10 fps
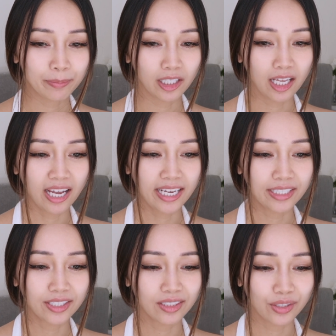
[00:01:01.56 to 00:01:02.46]

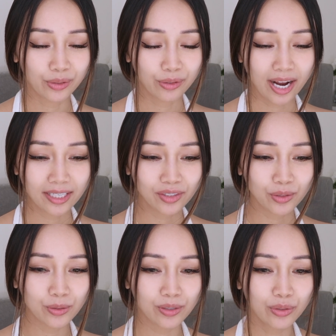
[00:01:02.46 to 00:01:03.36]
applied to grad
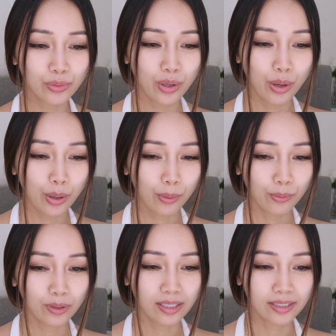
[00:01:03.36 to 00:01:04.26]
school
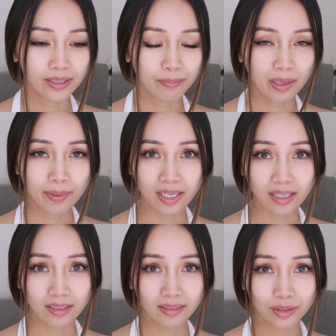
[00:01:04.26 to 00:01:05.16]
was
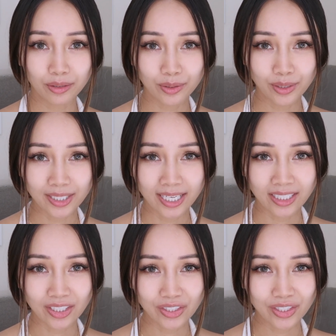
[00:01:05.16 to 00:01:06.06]
maybe close to 10
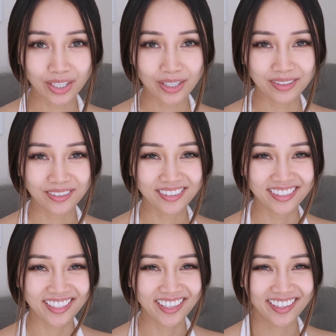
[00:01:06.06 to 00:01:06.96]
years ago.
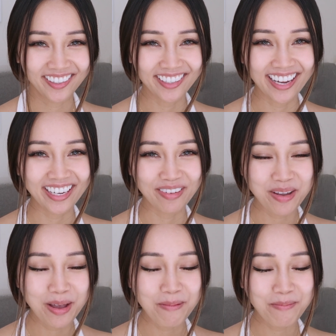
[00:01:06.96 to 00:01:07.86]
So I
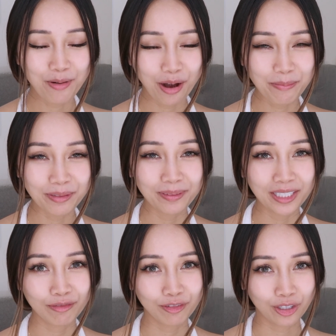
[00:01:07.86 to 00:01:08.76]

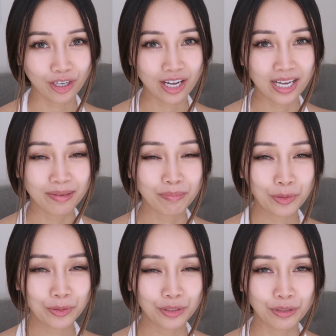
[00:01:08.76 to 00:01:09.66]
probably forgot
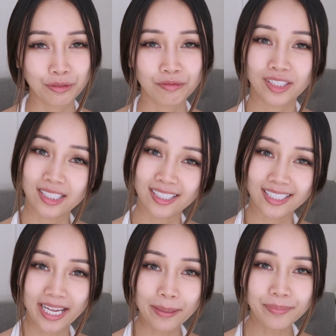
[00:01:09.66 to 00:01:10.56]
most of the
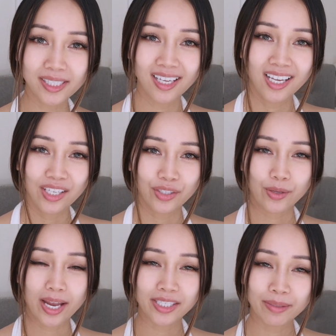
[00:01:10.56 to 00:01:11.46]
steps.
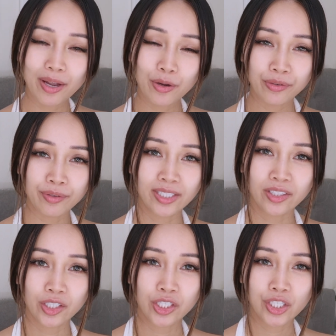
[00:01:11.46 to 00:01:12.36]
So I did my own
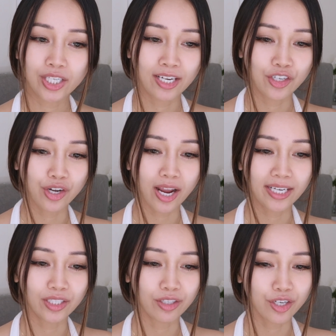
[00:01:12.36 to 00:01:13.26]
research and
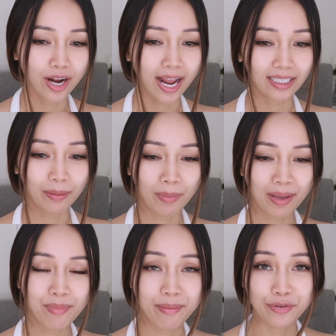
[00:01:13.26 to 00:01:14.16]
tried to track my
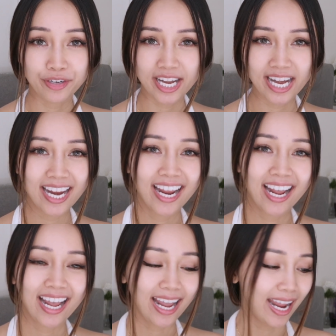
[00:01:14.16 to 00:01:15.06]
memory,
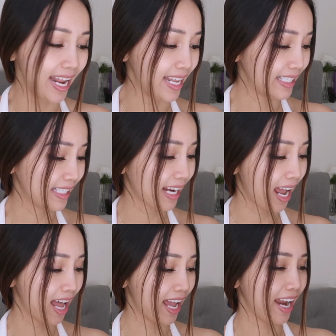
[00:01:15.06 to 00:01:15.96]
and
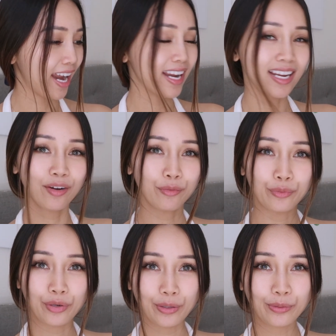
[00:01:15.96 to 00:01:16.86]
I
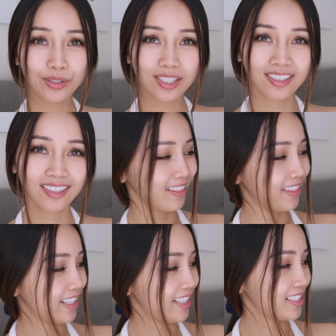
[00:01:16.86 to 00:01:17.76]
wrote
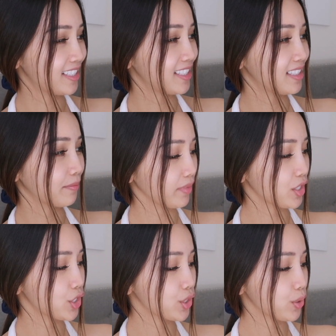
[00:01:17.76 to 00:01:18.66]
this
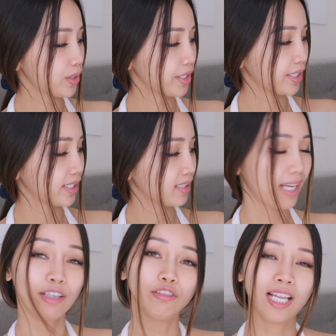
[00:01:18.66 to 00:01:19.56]
short
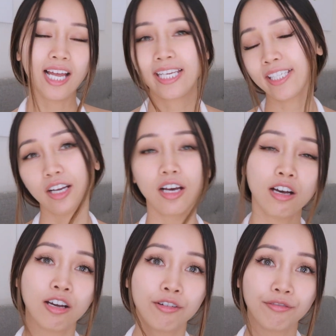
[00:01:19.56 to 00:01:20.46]
outline
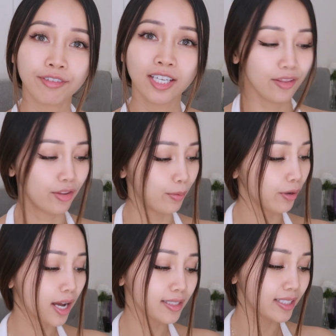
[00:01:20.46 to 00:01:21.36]
of the
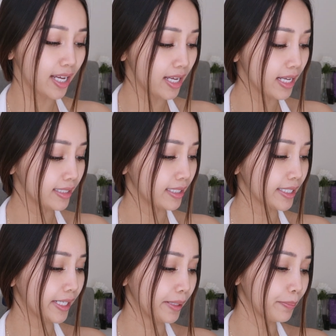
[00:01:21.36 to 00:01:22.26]
process and
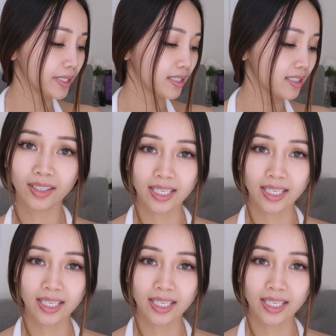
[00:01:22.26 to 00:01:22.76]
tips.